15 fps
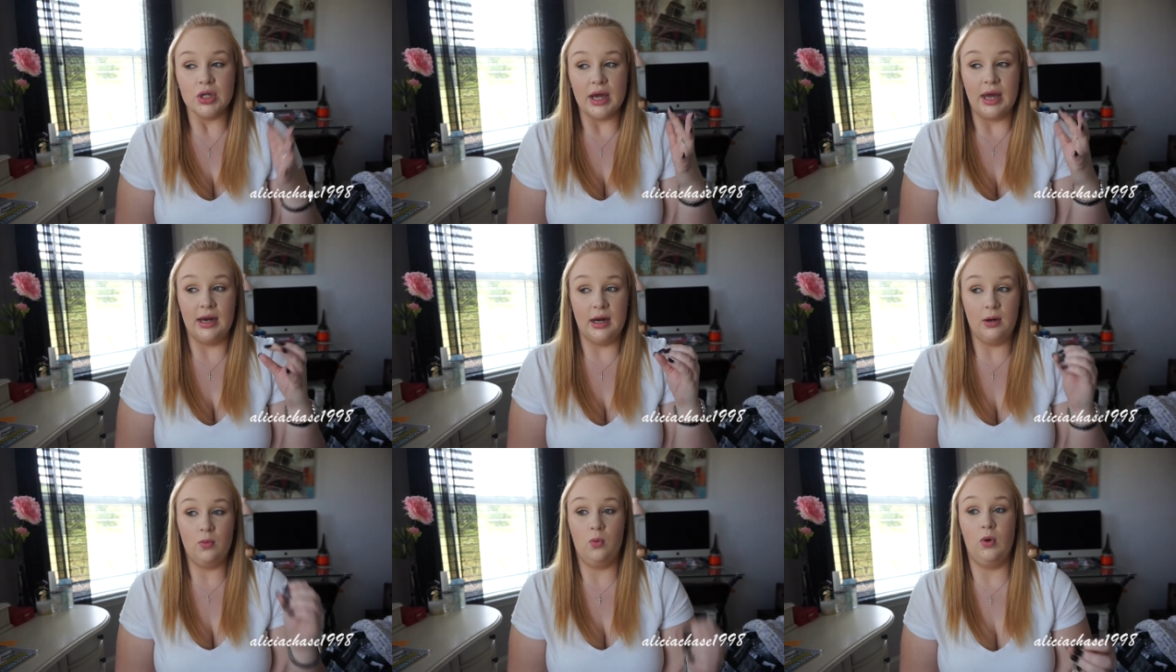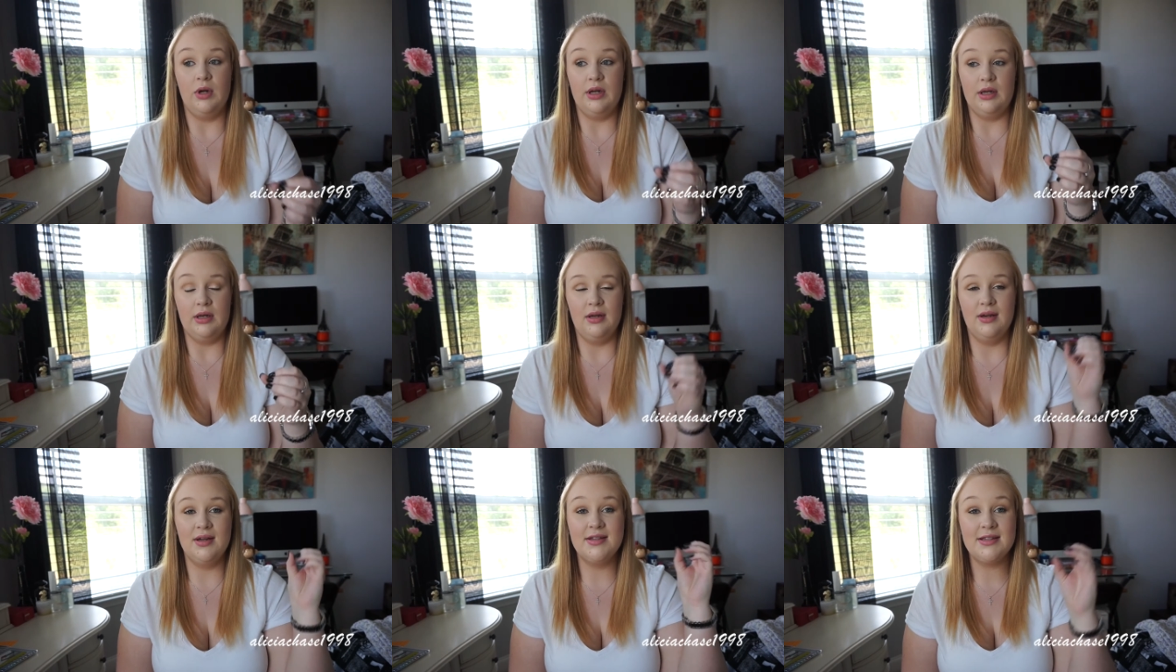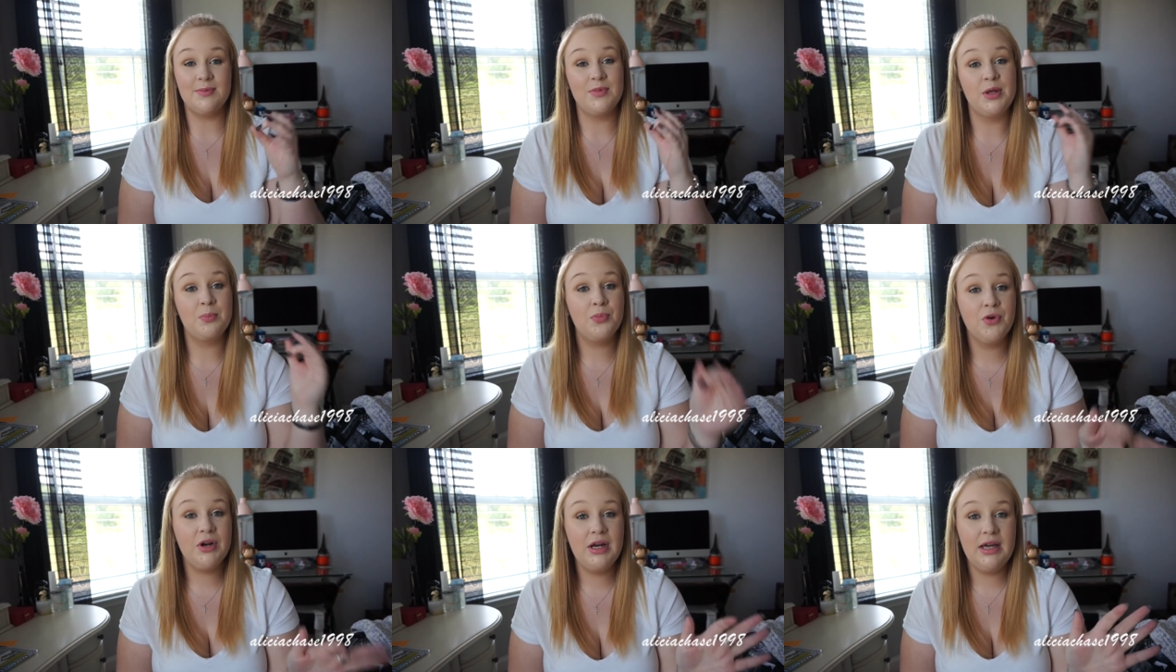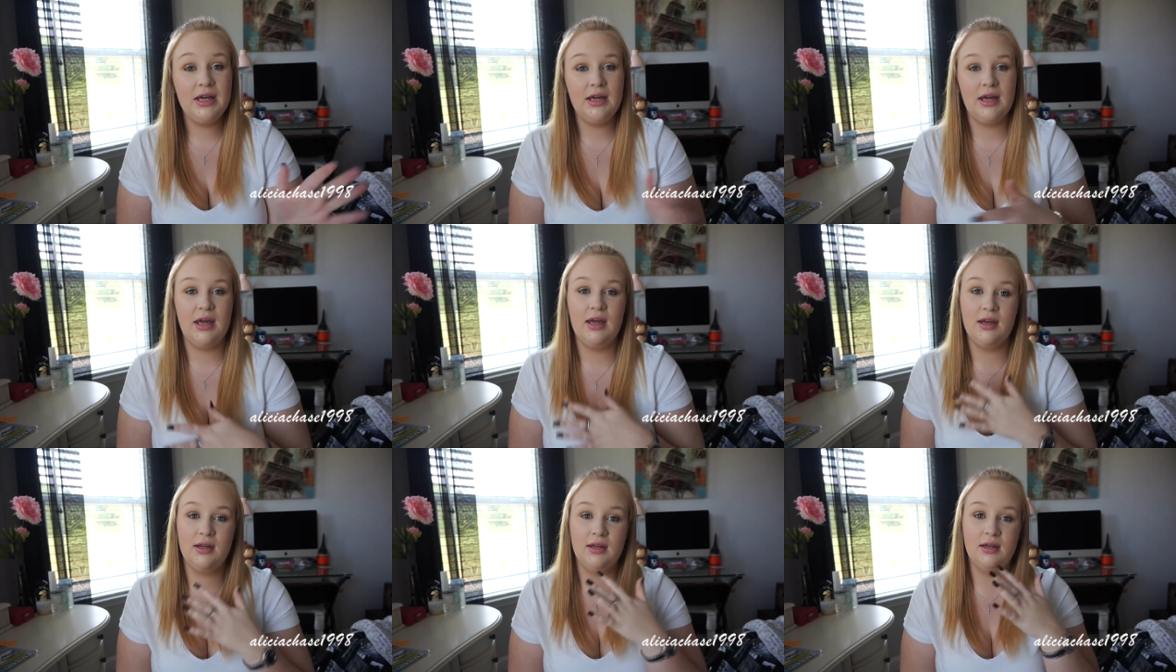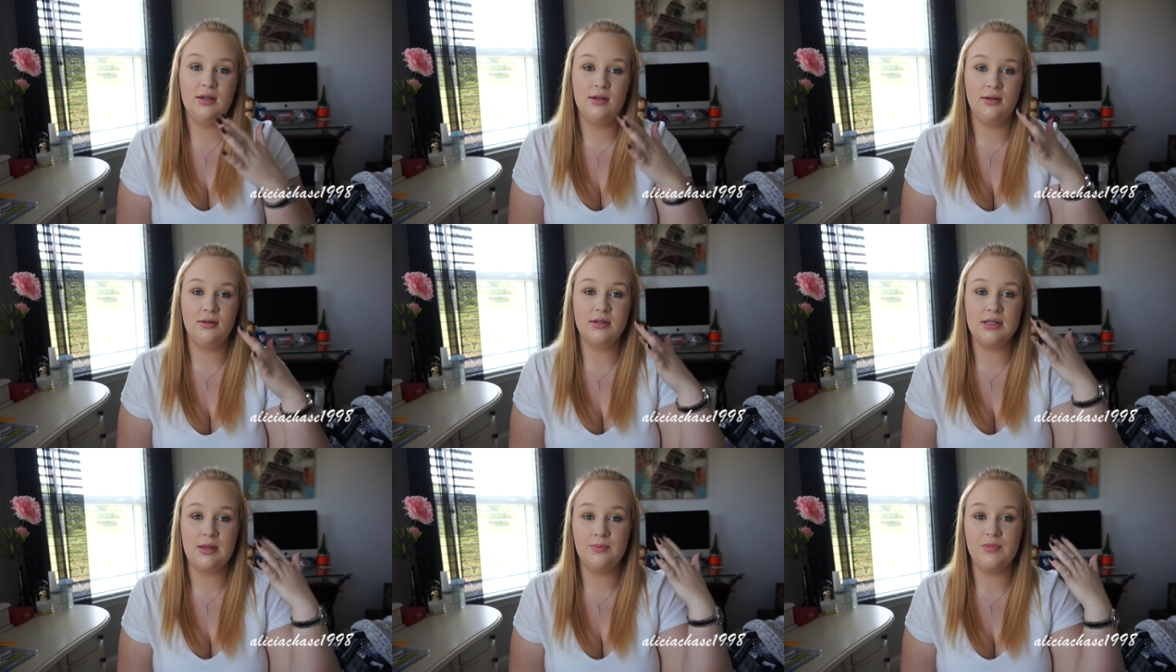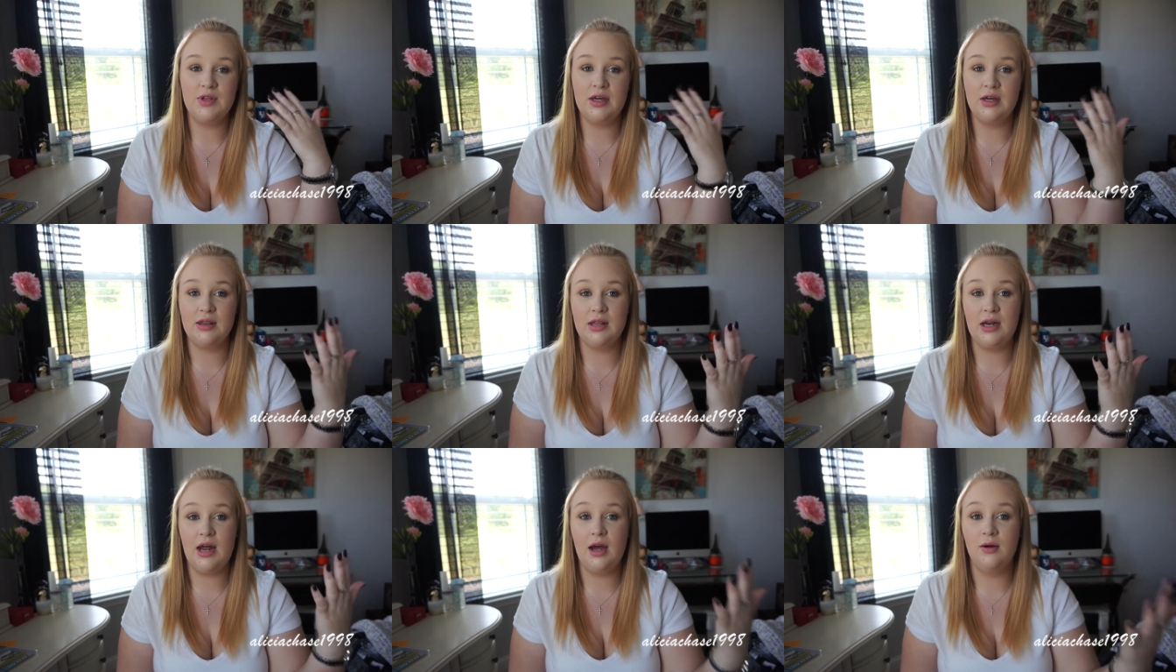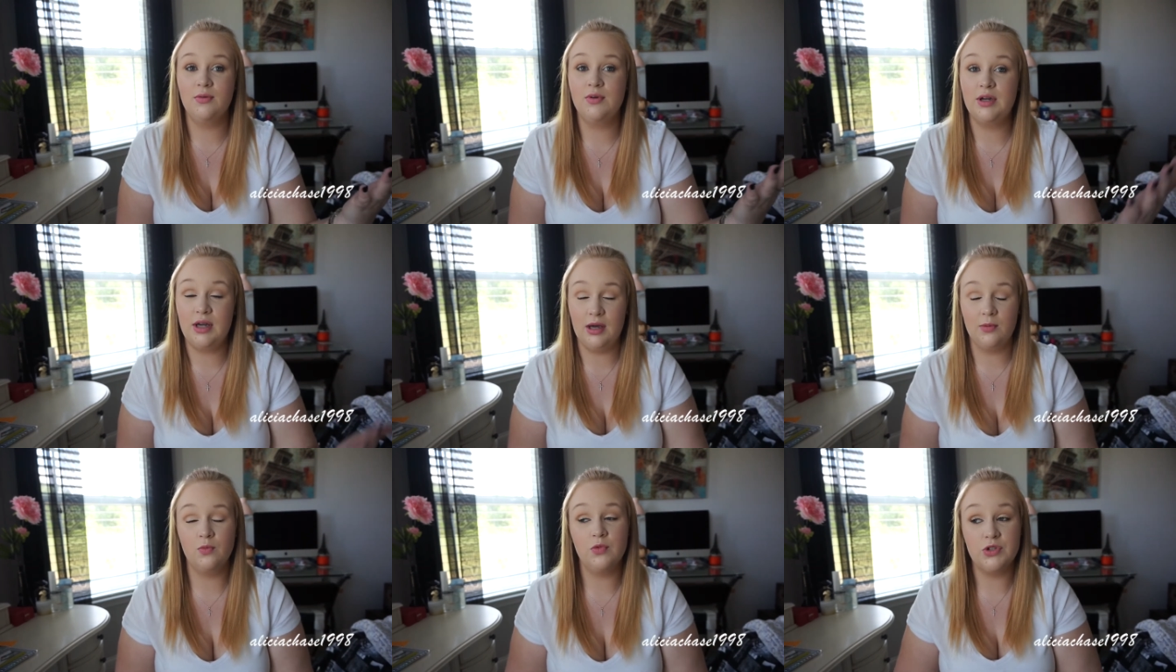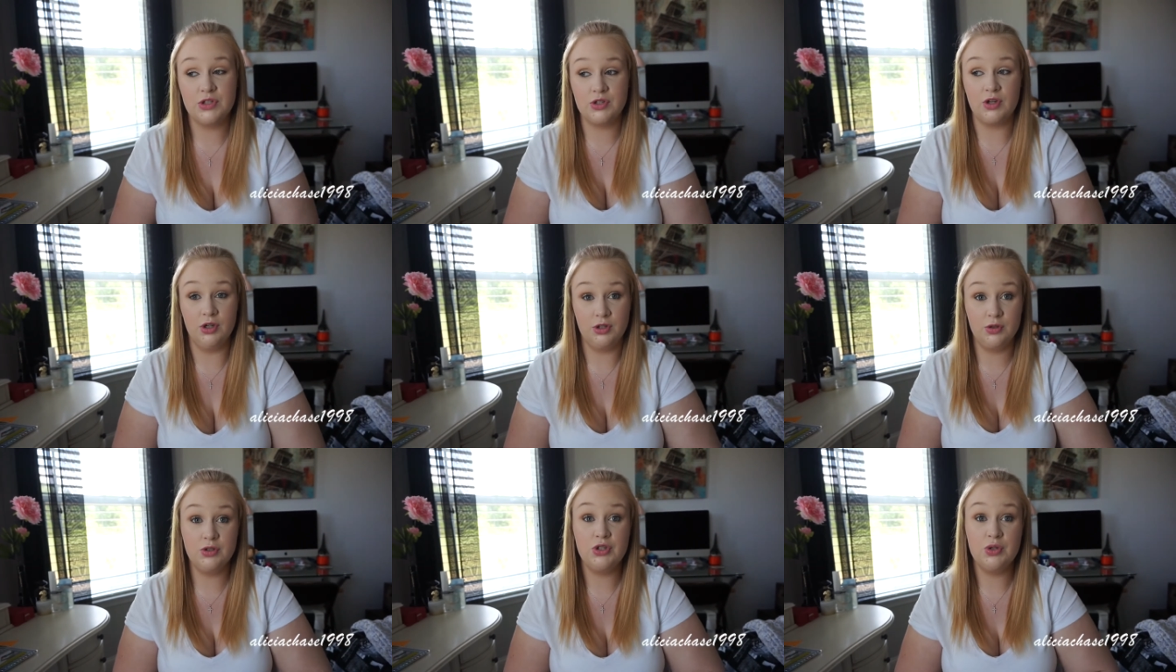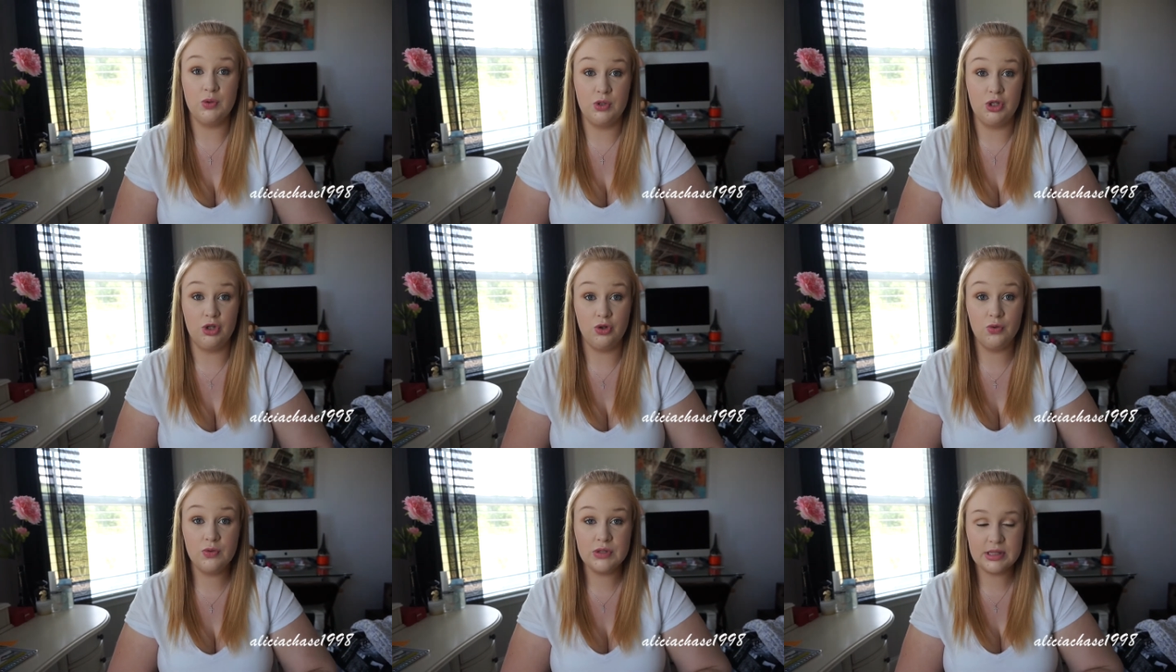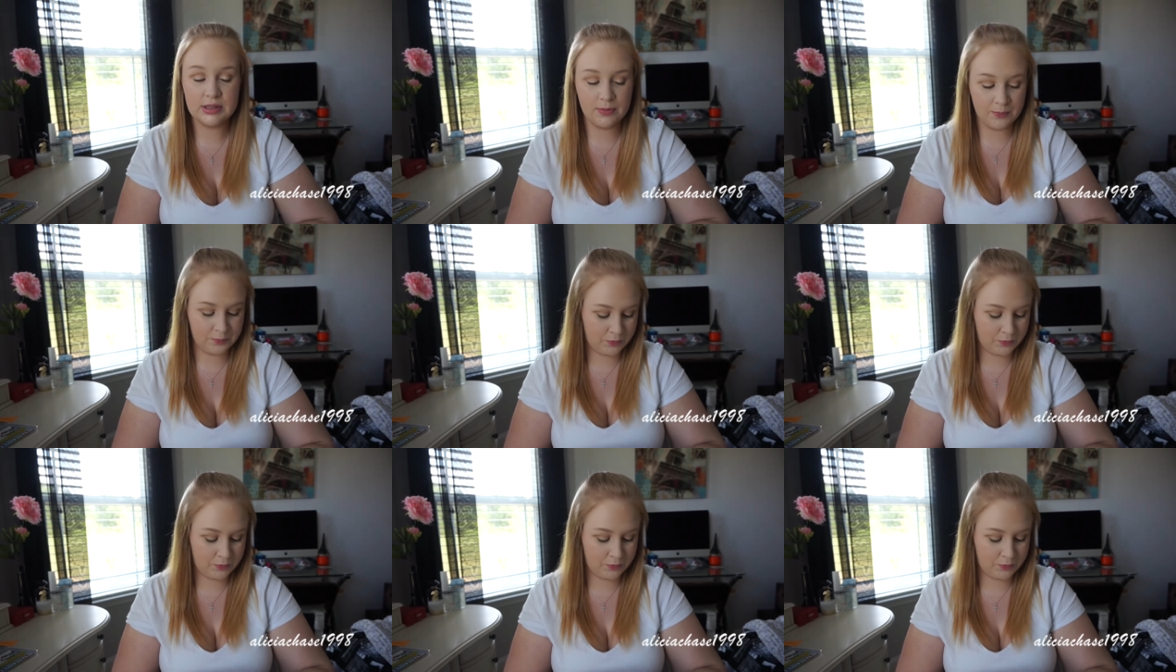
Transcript: And I wanted something pretty and something that I, again, was going to use.